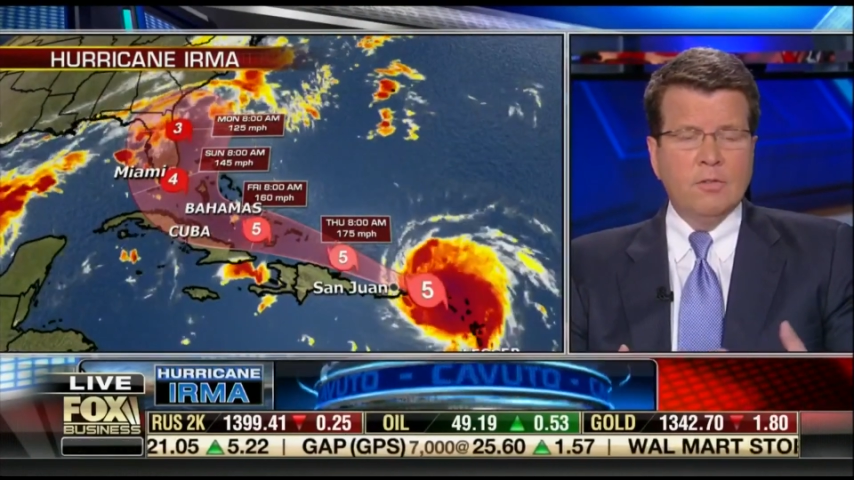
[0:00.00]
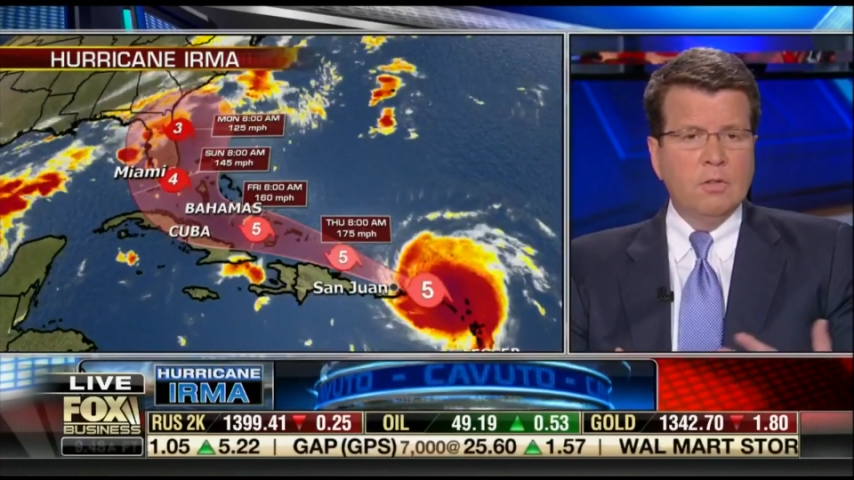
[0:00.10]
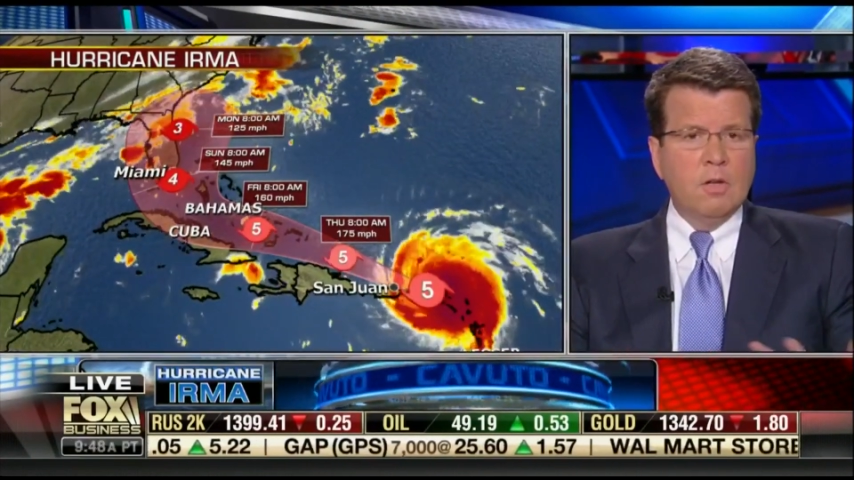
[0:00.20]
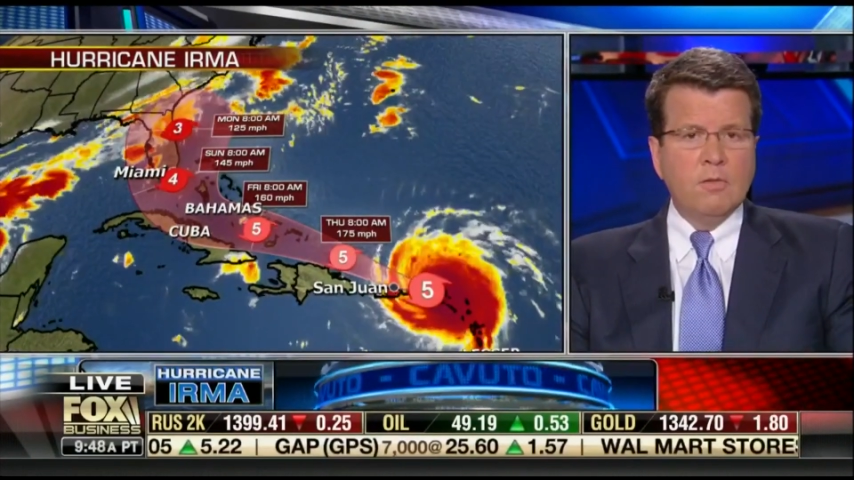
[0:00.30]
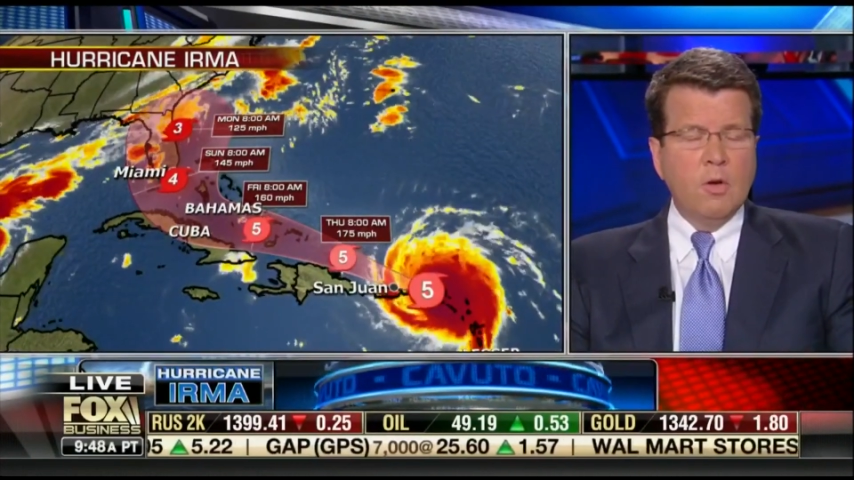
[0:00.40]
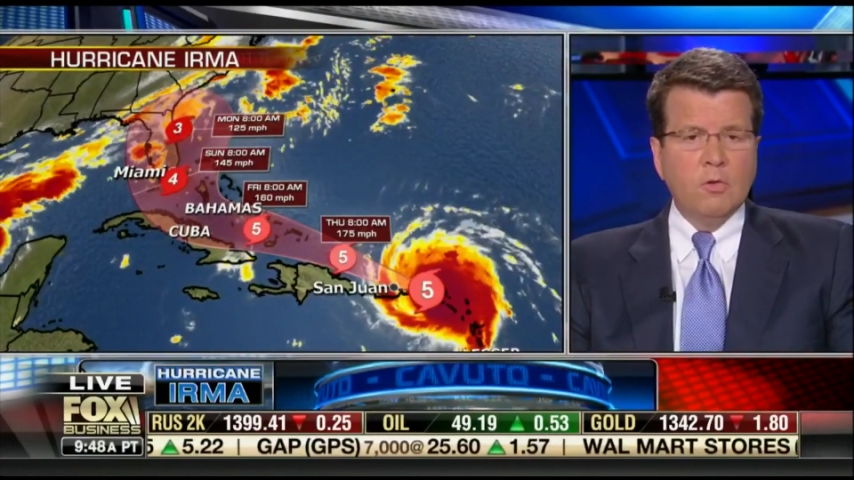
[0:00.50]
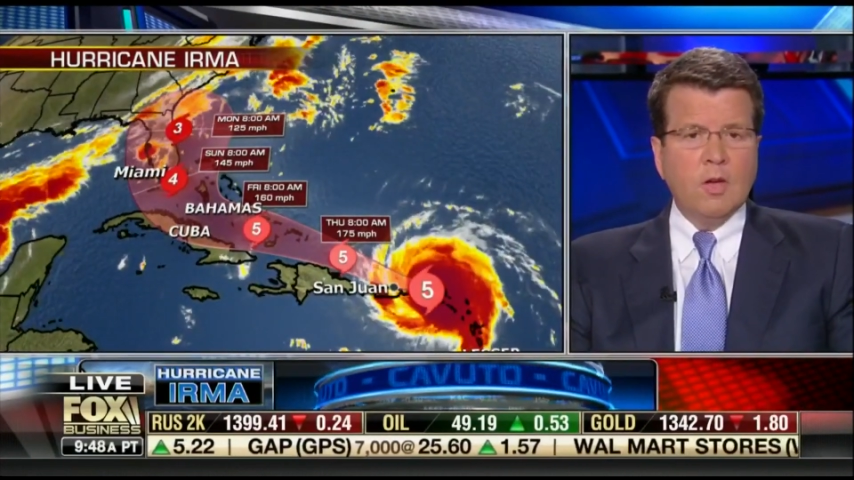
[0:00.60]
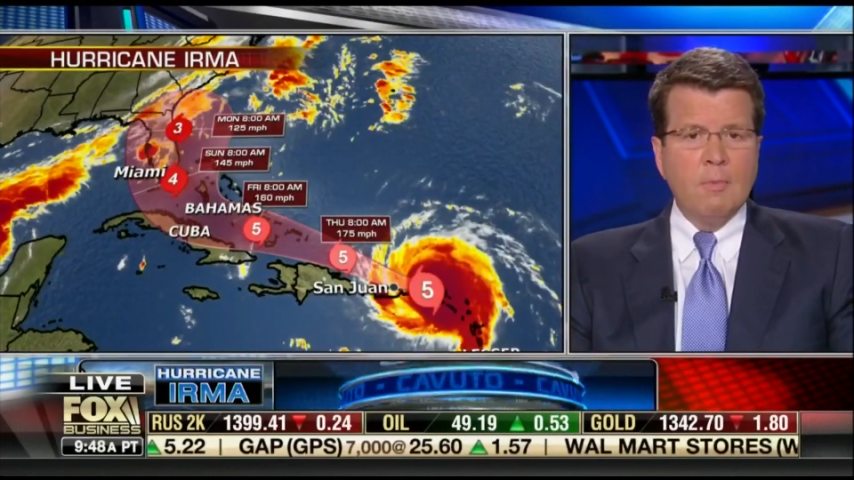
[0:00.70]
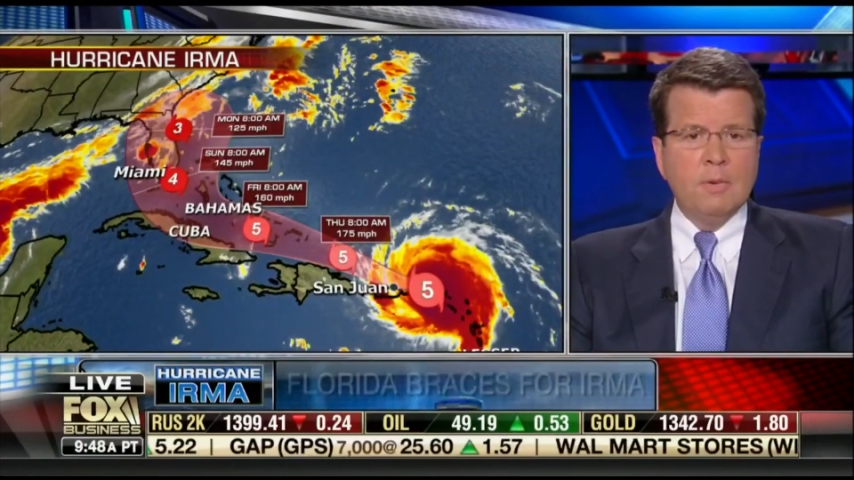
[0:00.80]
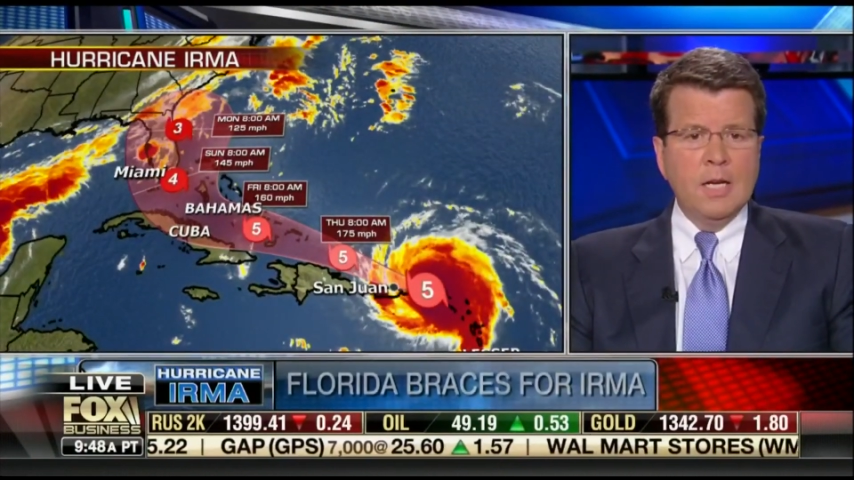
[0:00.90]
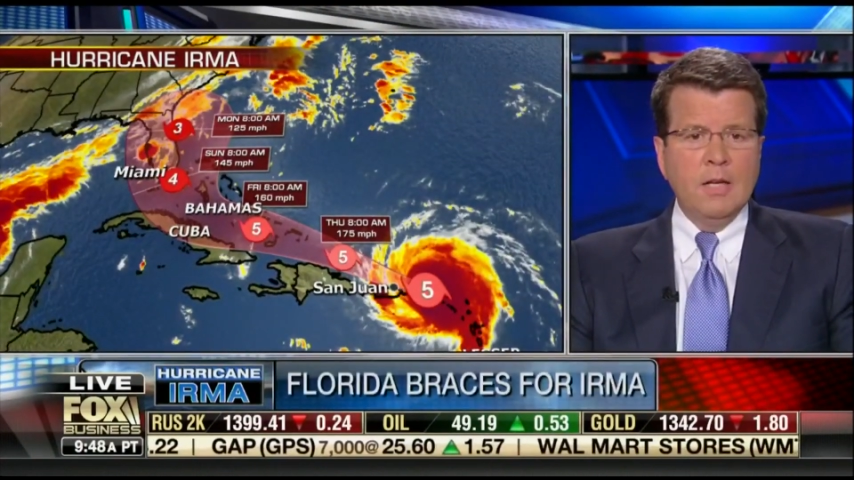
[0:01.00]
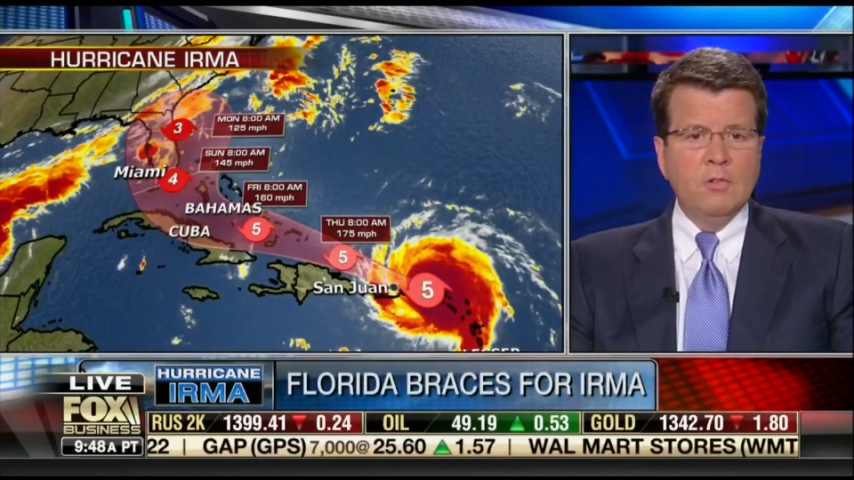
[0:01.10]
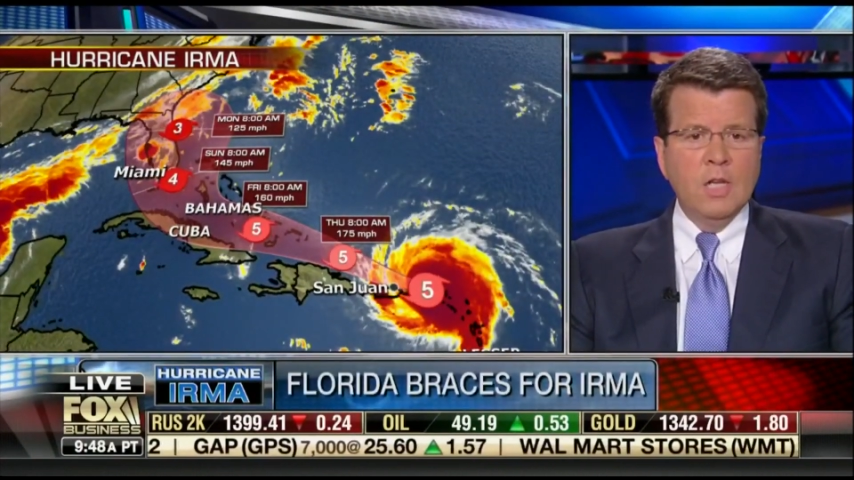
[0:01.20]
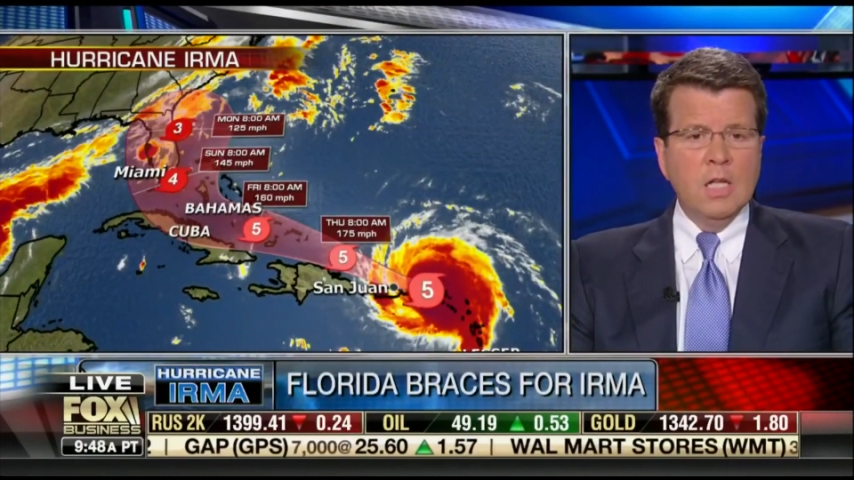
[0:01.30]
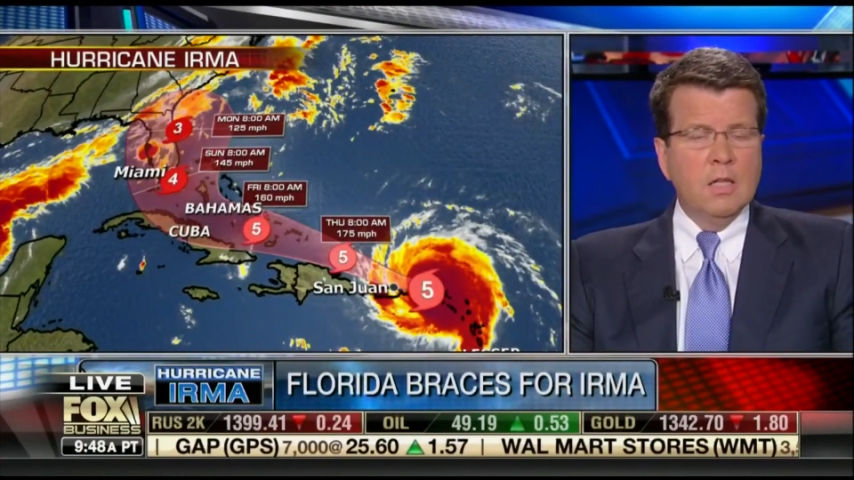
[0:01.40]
of those companies